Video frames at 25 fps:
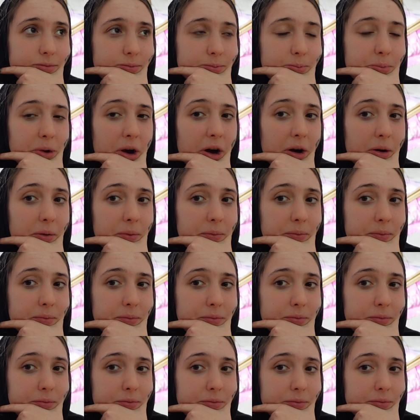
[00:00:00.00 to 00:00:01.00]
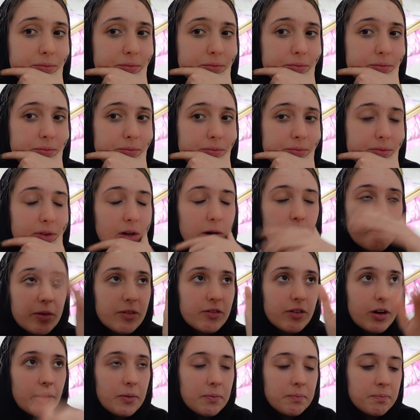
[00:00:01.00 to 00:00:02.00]
but it'll be
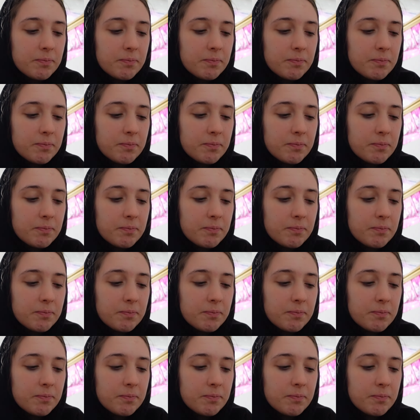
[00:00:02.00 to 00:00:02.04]
fine,